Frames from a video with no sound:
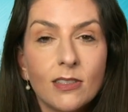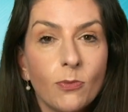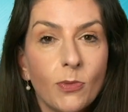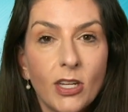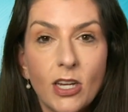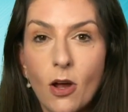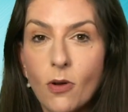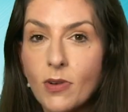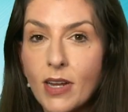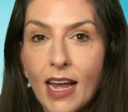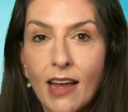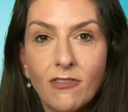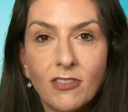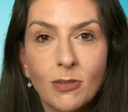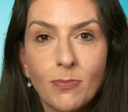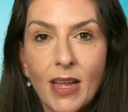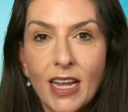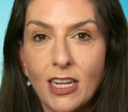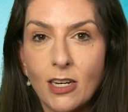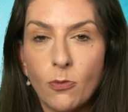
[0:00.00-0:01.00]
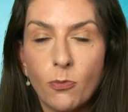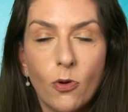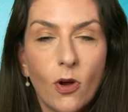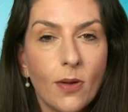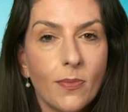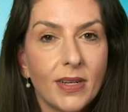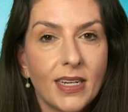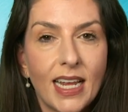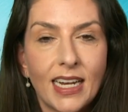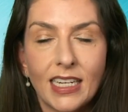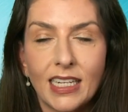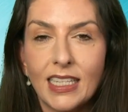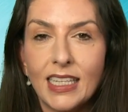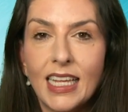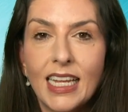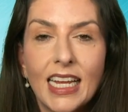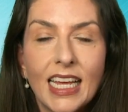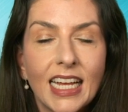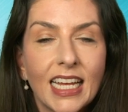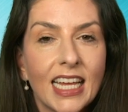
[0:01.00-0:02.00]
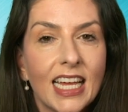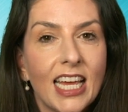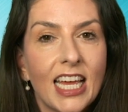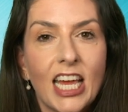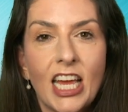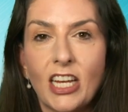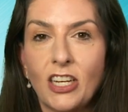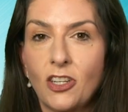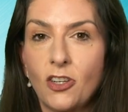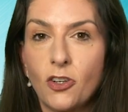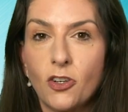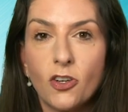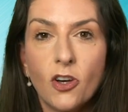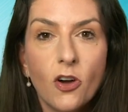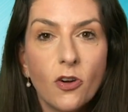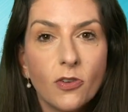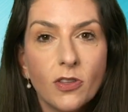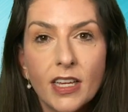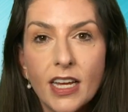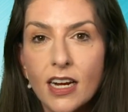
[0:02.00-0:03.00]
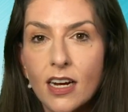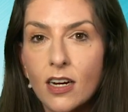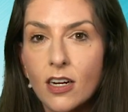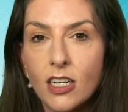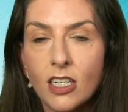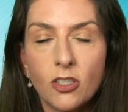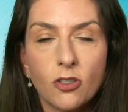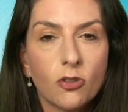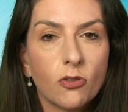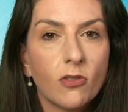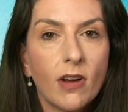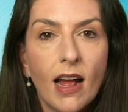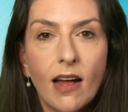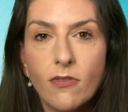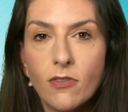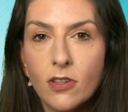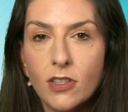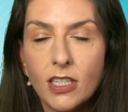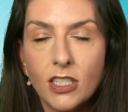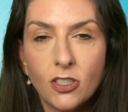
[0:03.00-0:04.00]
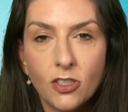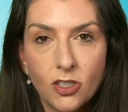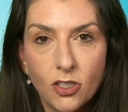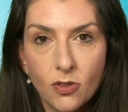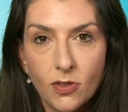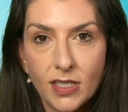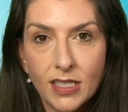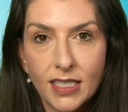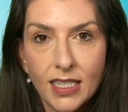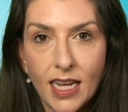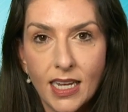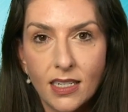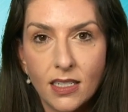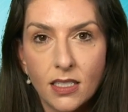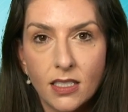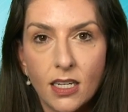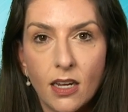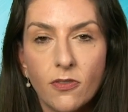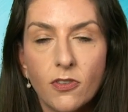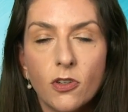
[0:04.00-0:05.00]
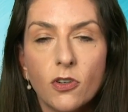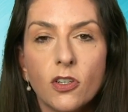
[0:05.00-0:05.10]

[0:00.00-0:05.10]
We don't have to make an appointment at a clinic and go there and travel and do this kind of stuff.